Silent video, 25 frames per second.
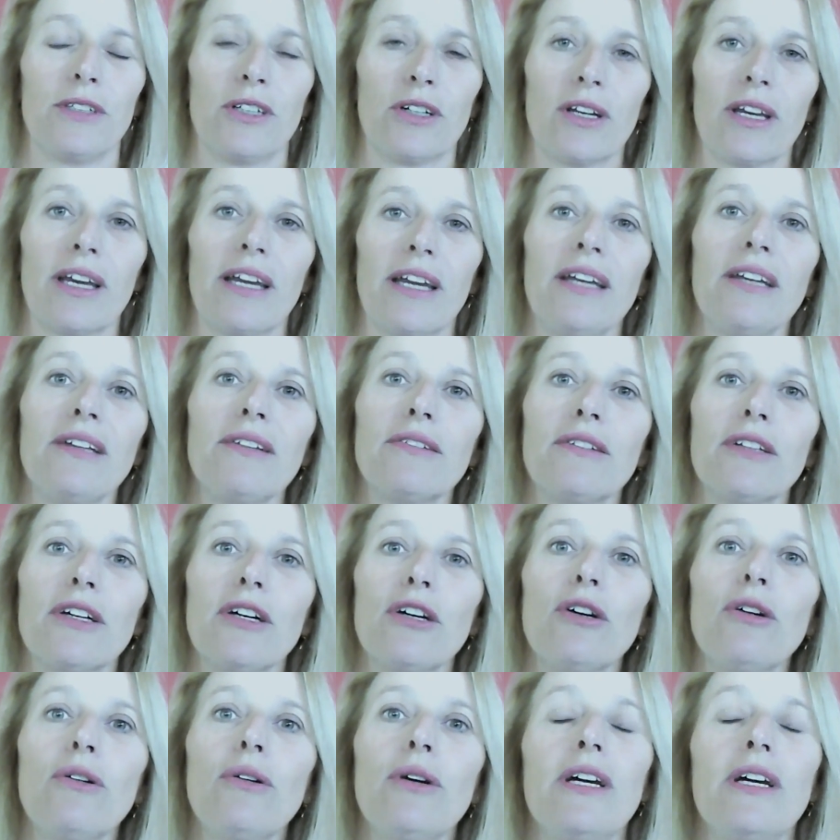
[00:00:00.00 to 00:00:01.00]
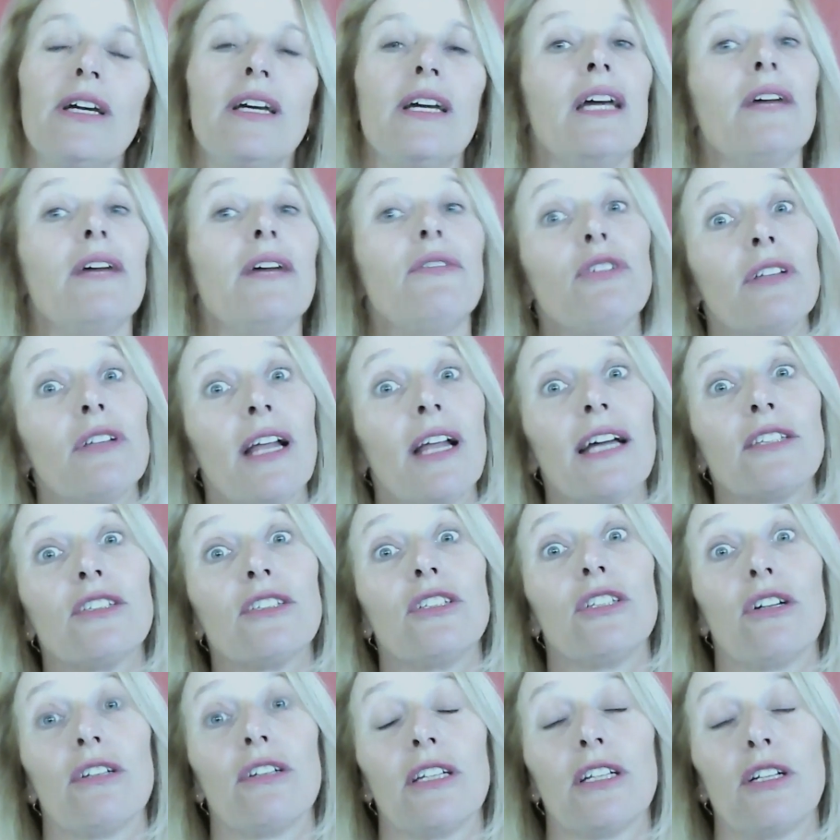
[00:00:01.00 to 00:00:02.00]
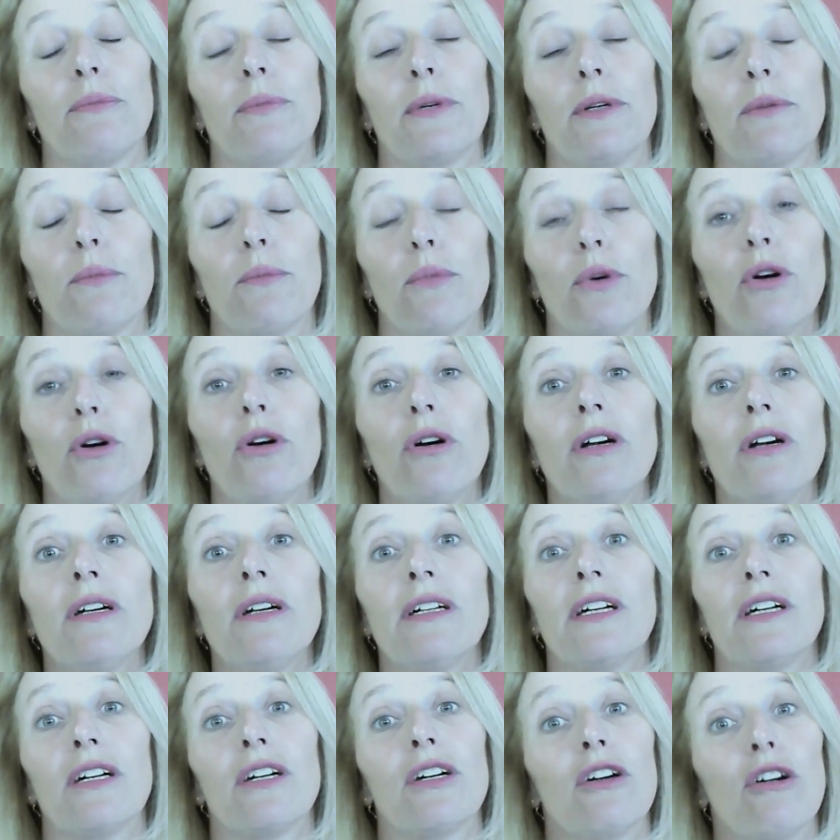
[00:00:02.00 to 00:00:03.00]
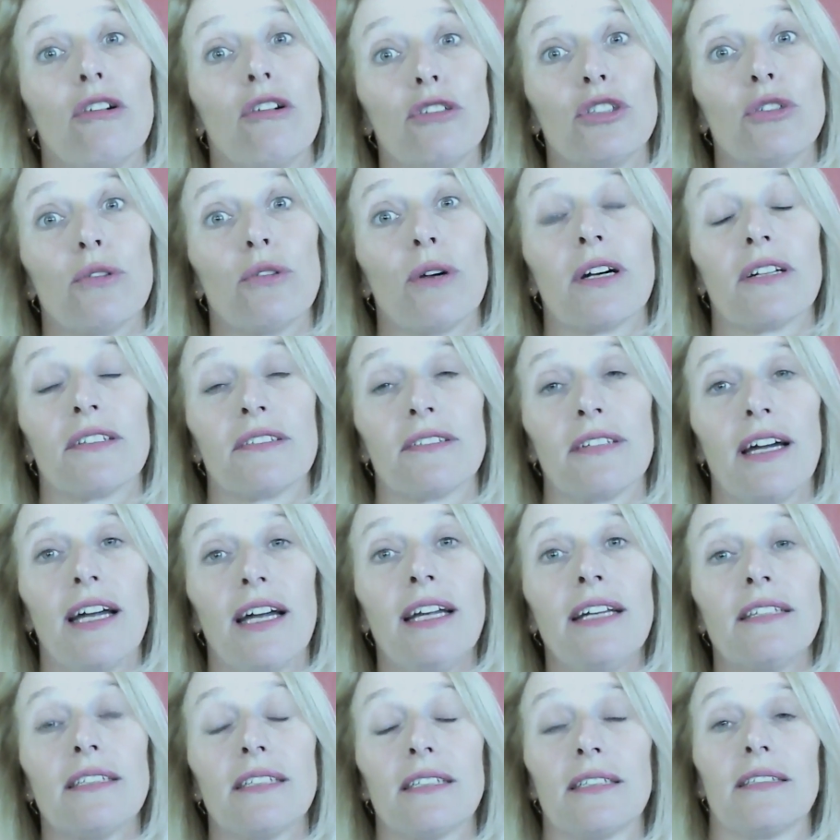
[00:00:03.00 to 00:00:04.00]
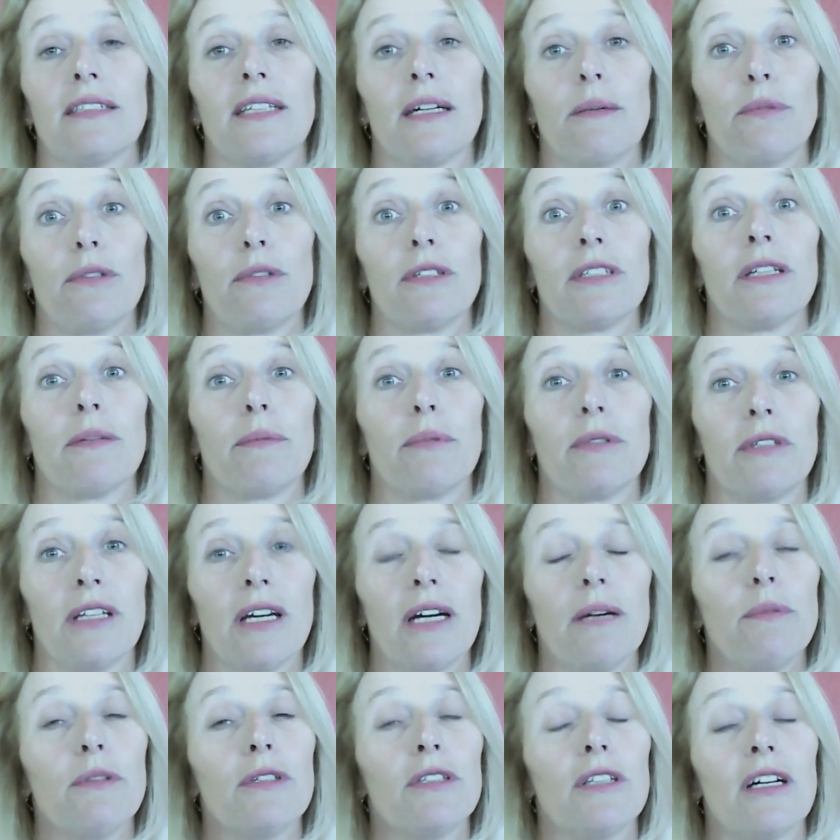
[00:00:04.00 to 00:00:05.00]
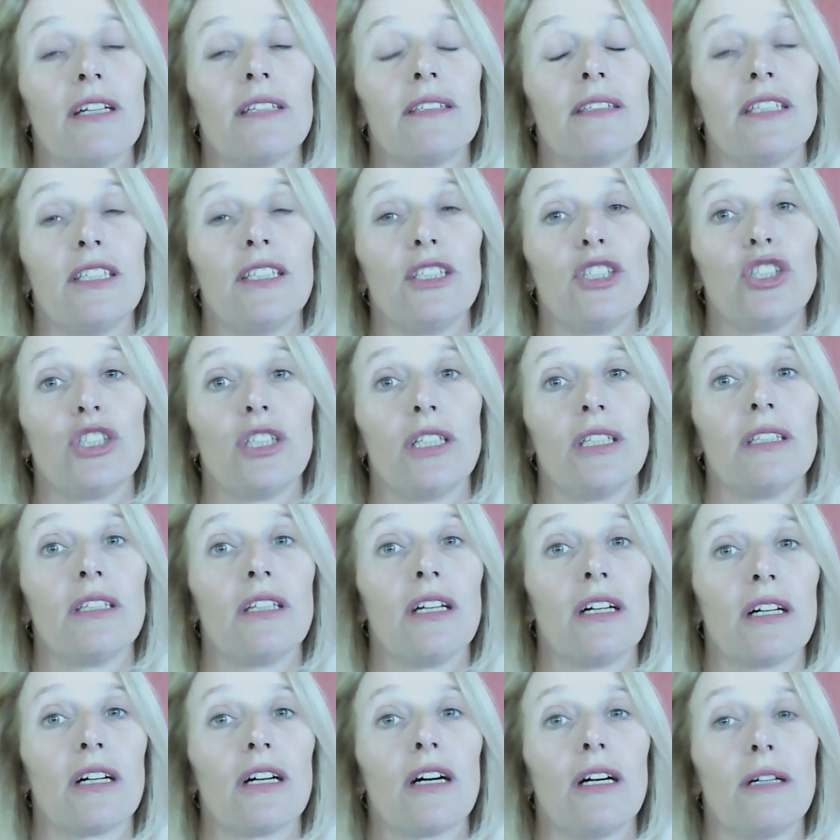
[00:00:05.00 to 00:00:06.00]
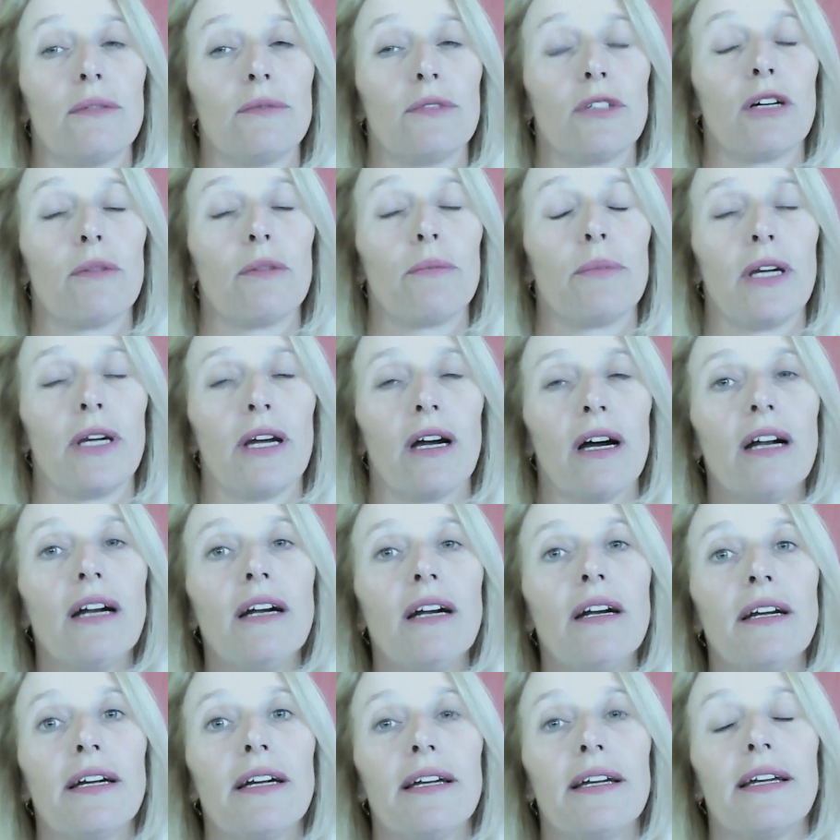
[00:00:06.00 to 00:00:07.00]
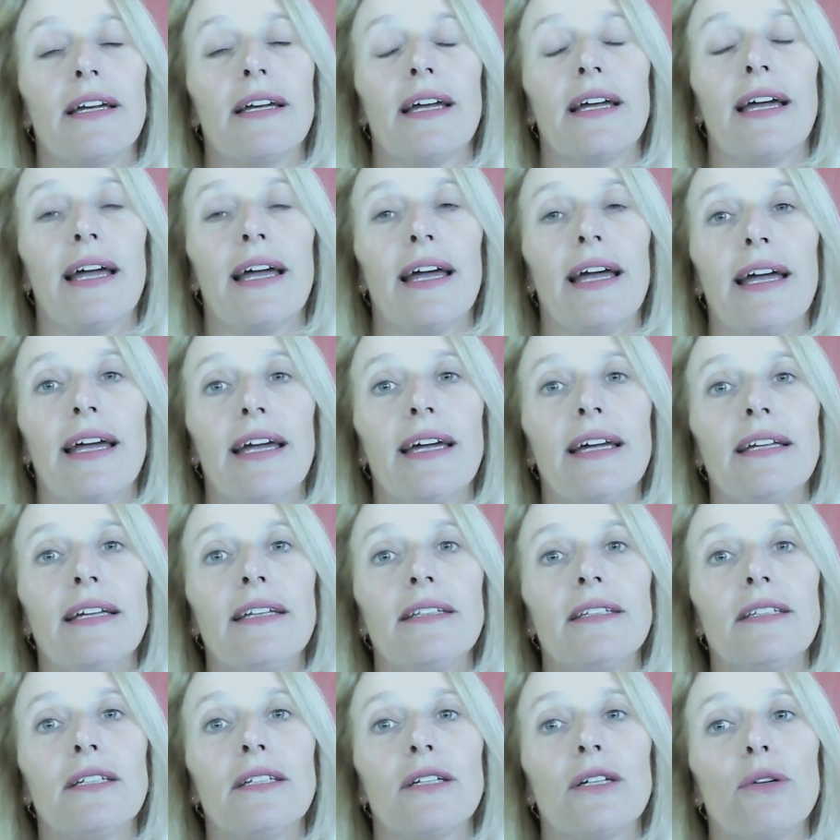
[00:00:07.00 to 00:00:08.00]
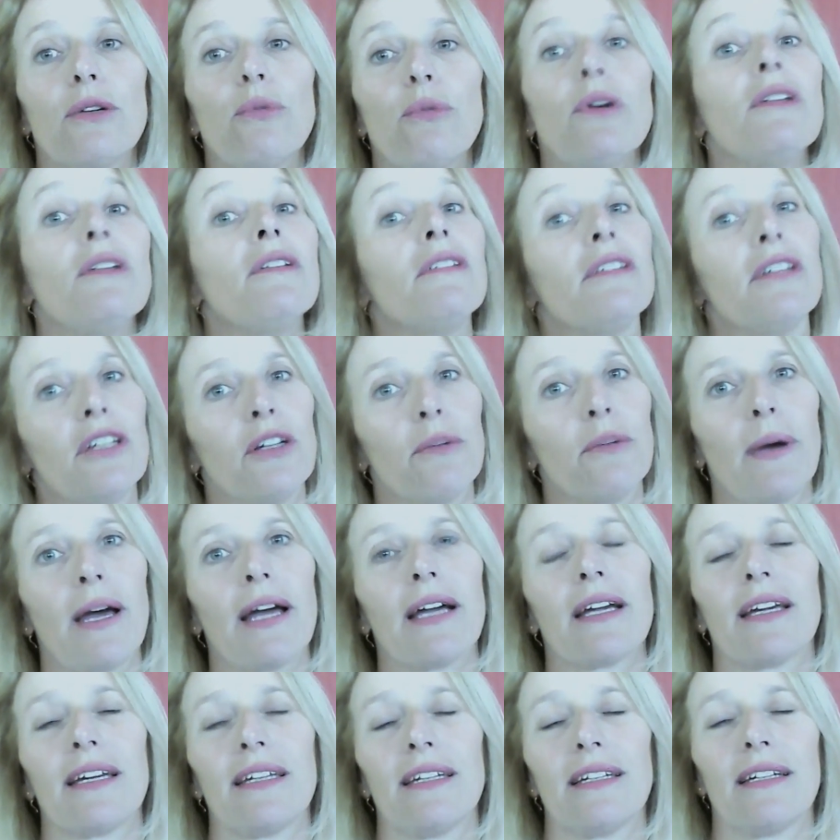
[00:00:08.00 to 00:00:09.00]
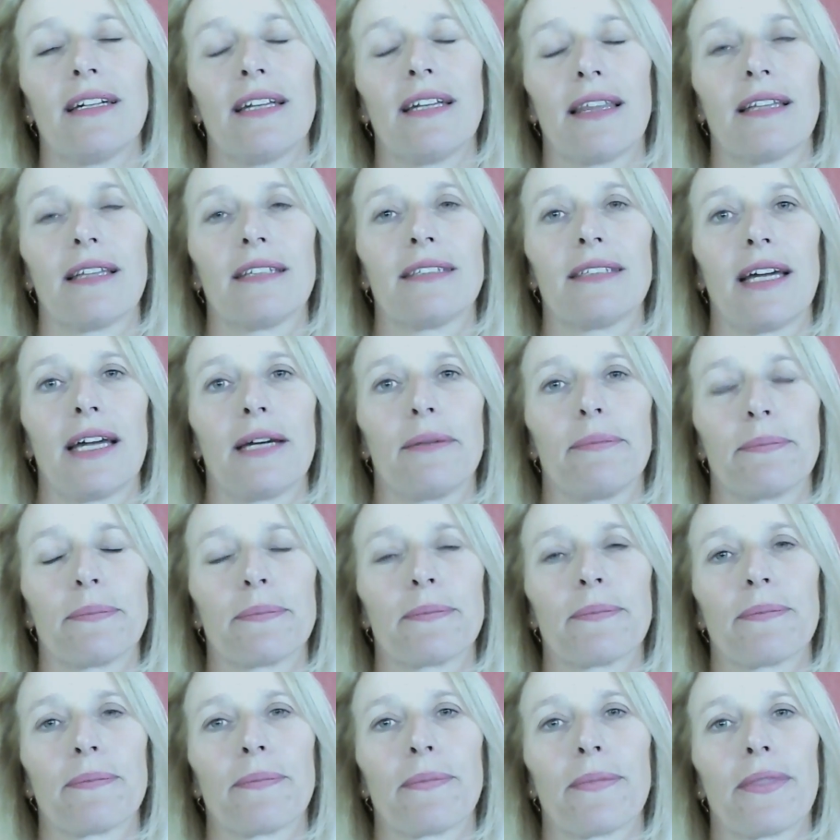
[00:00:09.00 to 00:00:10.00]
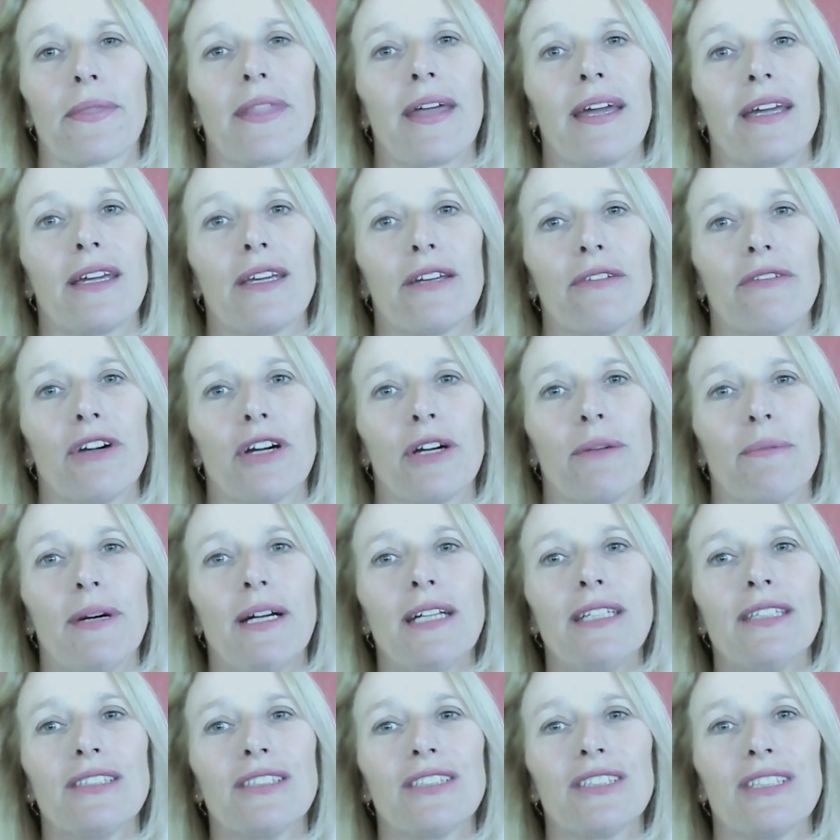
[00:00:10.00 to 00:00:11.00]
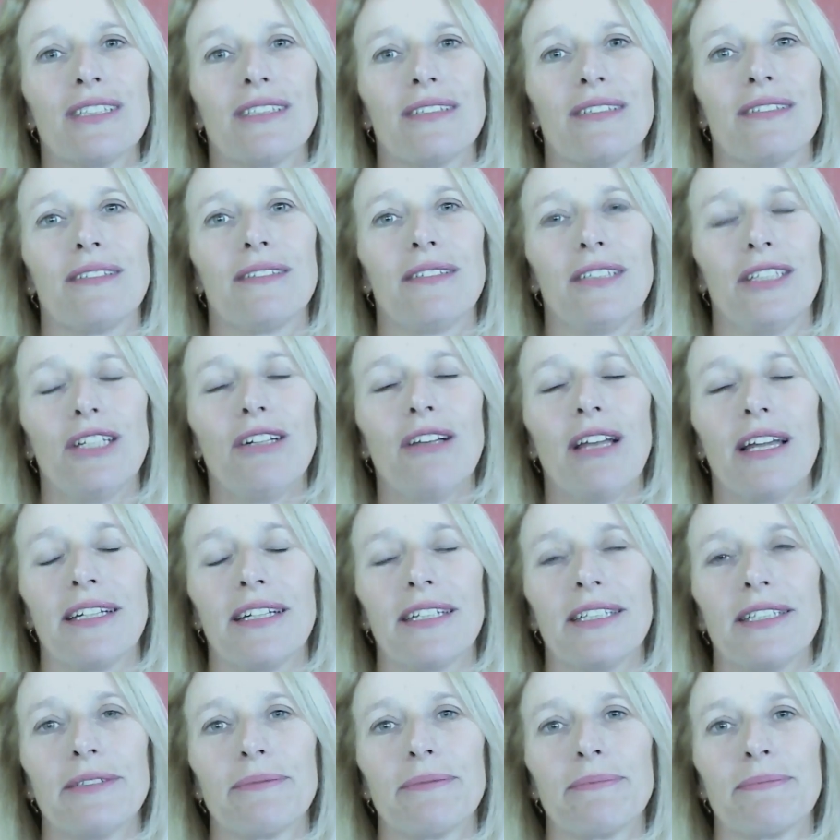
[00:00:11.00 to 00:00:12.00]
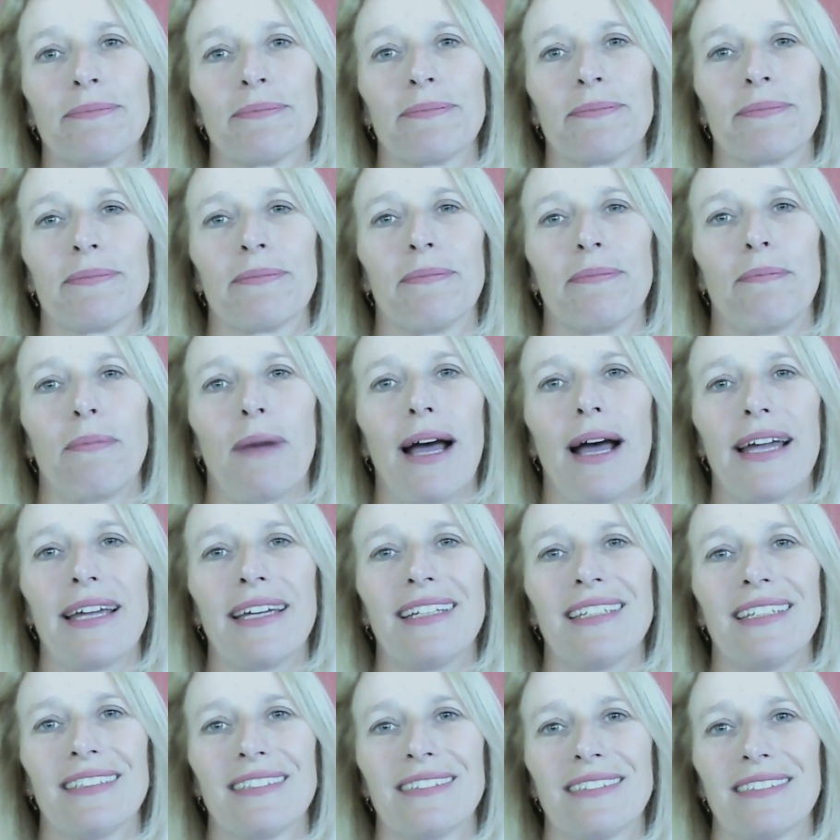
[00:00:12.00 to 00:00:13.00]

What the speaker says: Okay, so if you'd like to know a little bit more, go to our site, www.teachin.com.br, and we'll see you back in another time. Thank you very much. See you later. Bye.